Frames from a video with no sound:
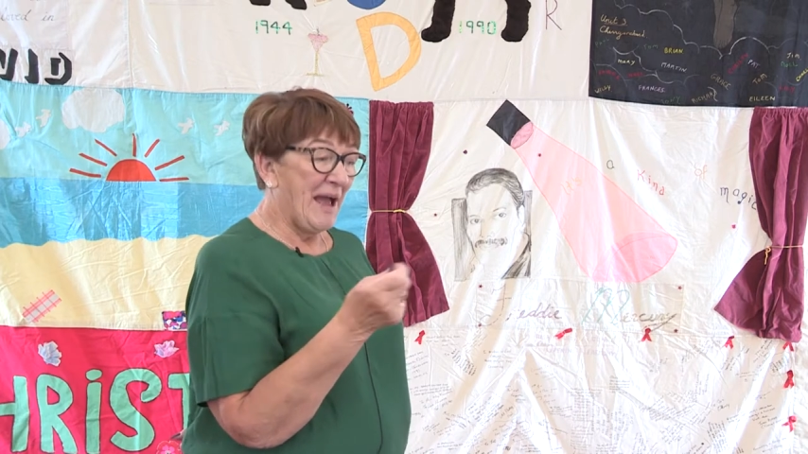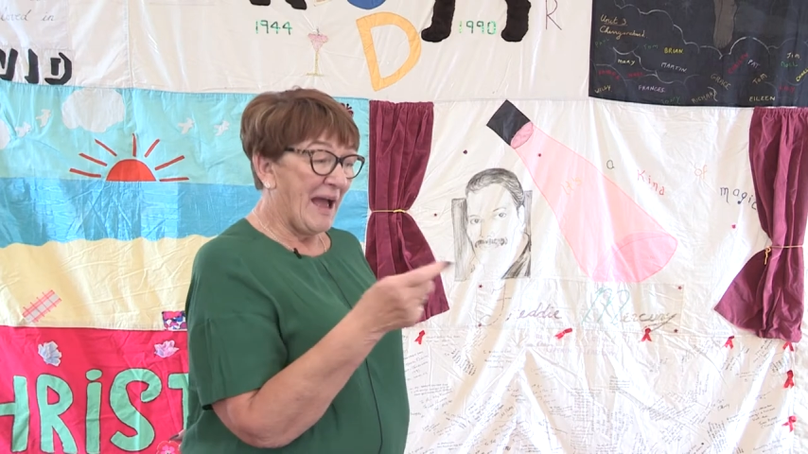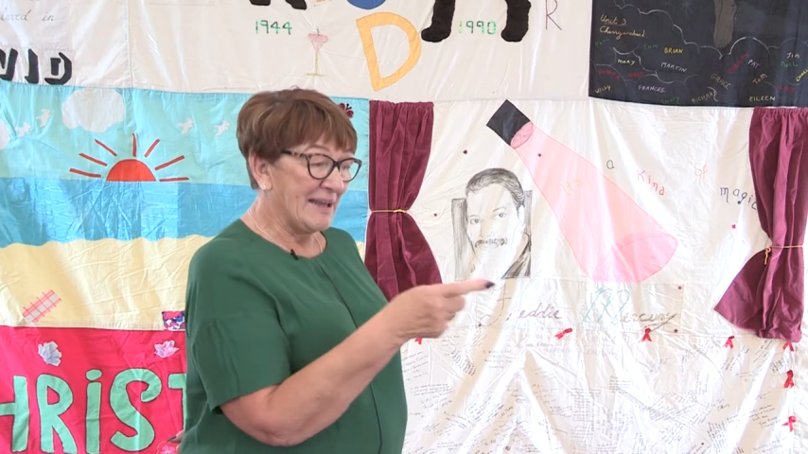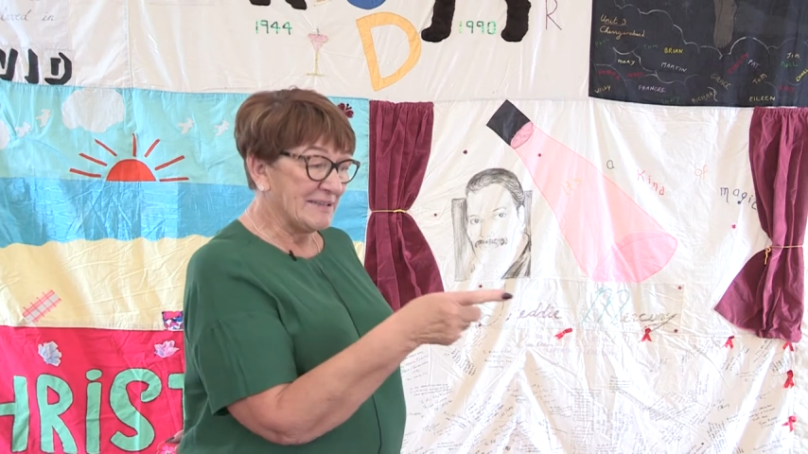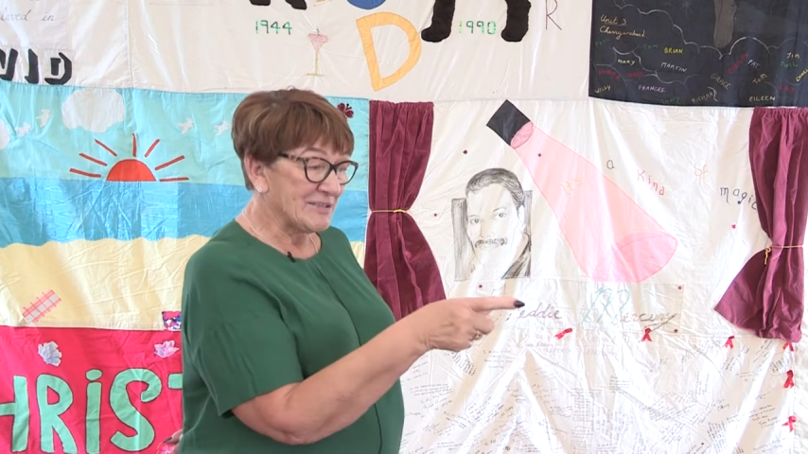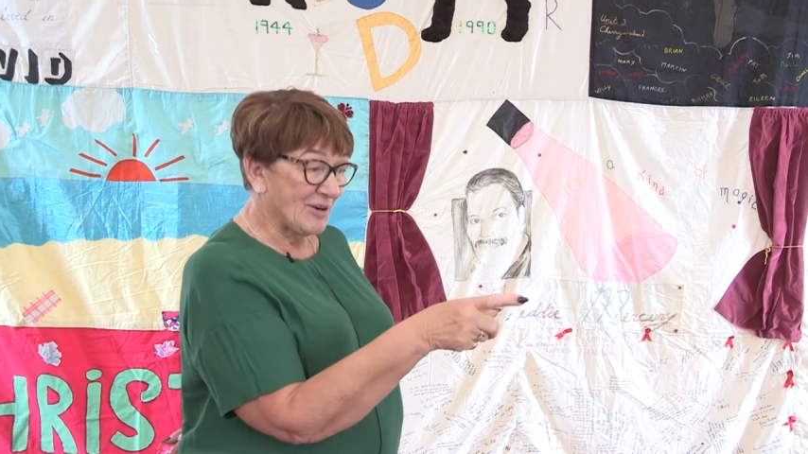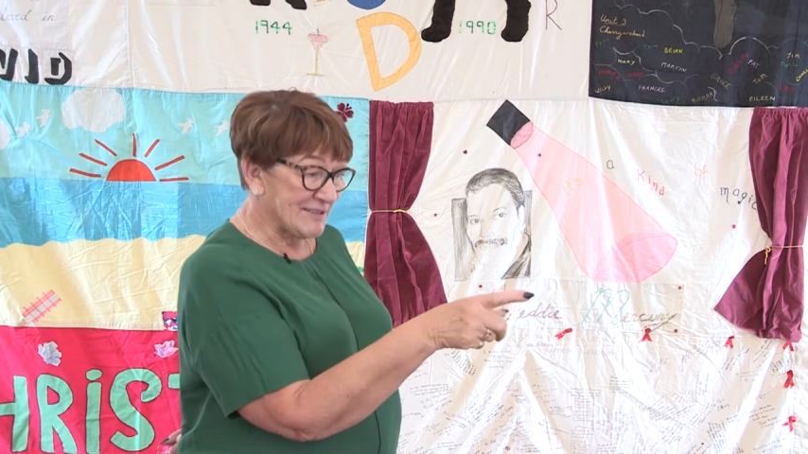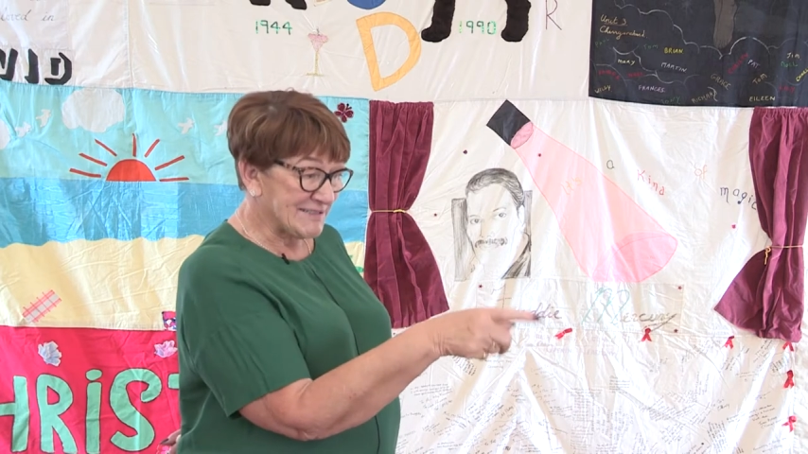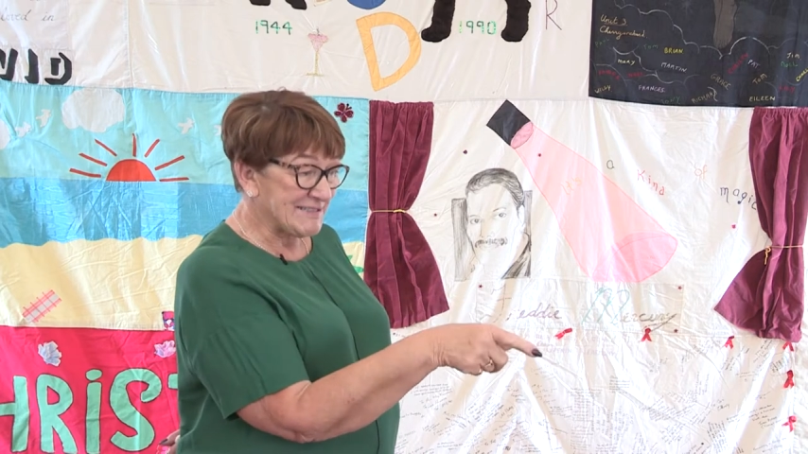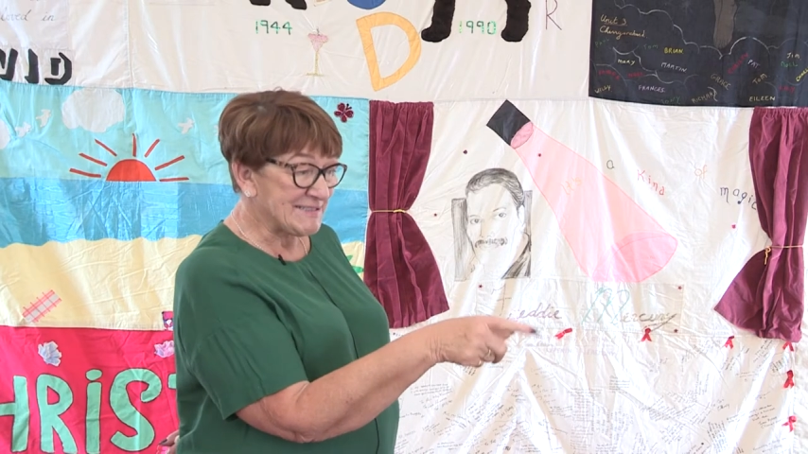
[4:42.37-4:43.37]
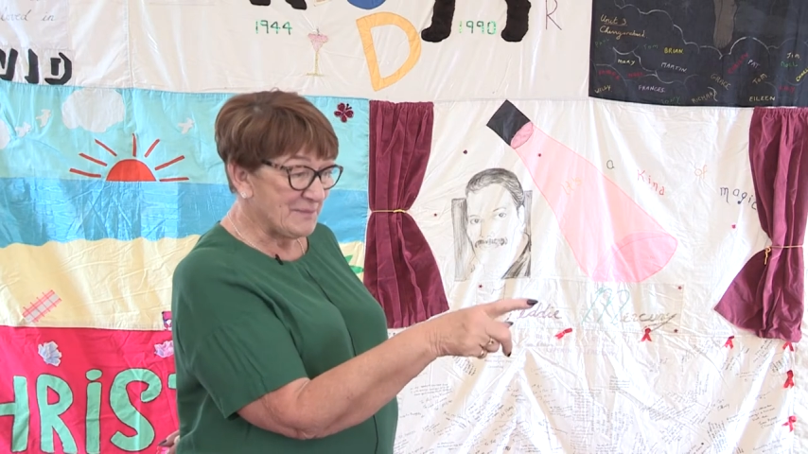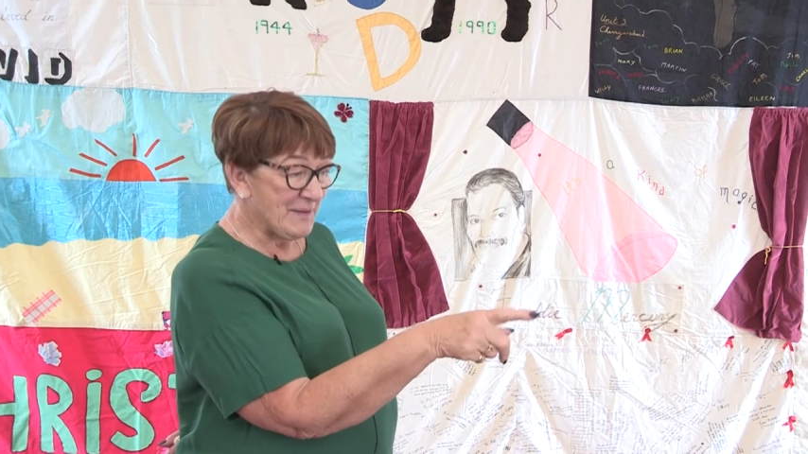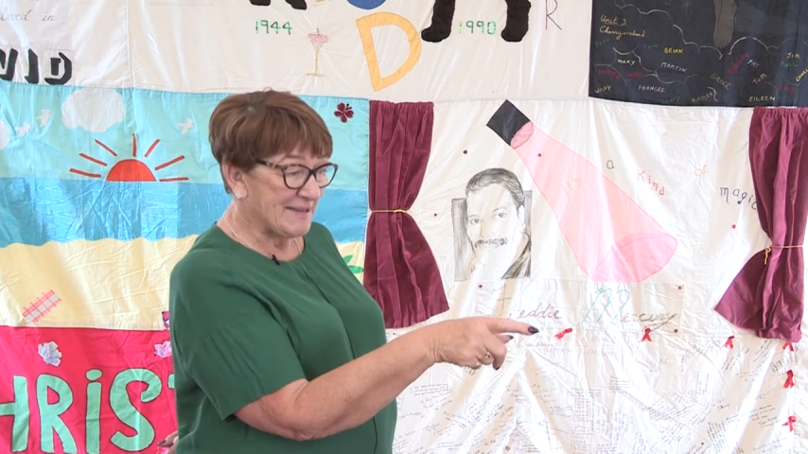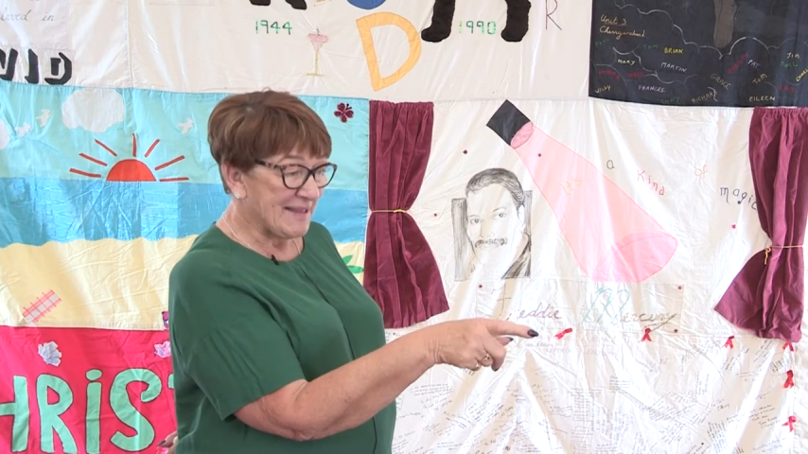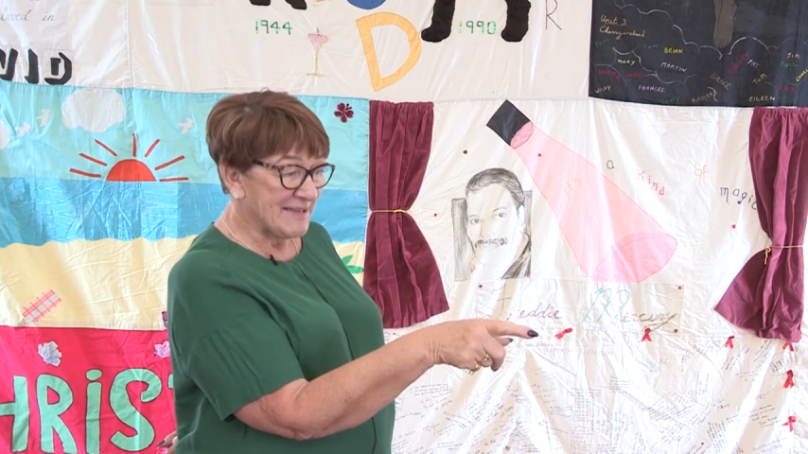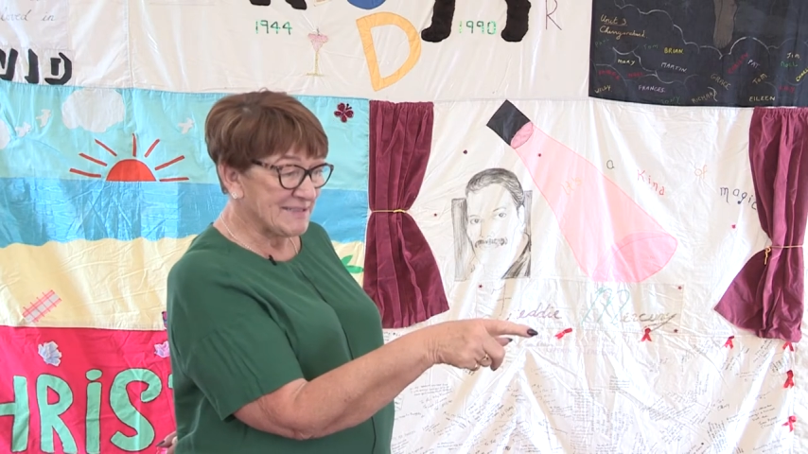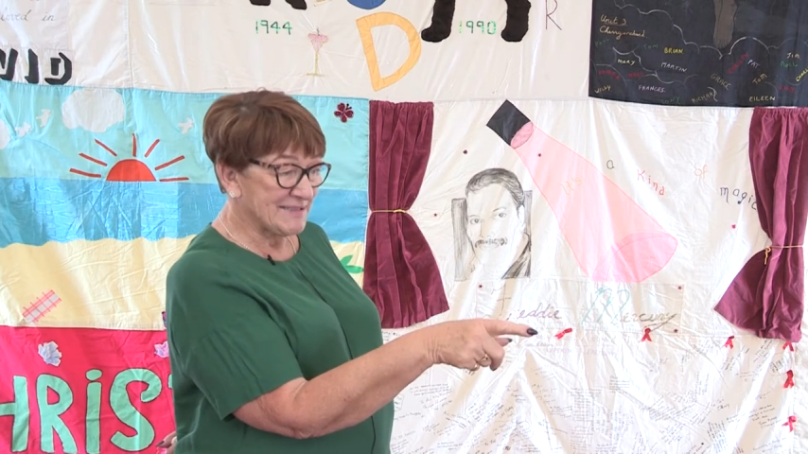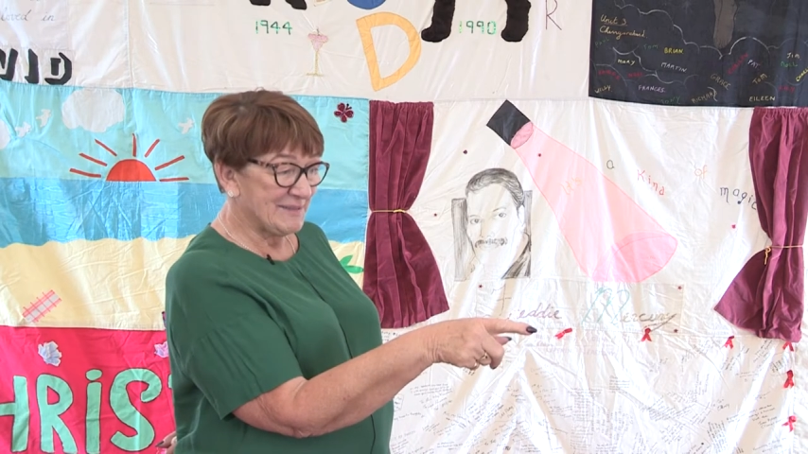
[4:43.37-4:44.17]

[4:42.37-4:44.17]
and her sister made that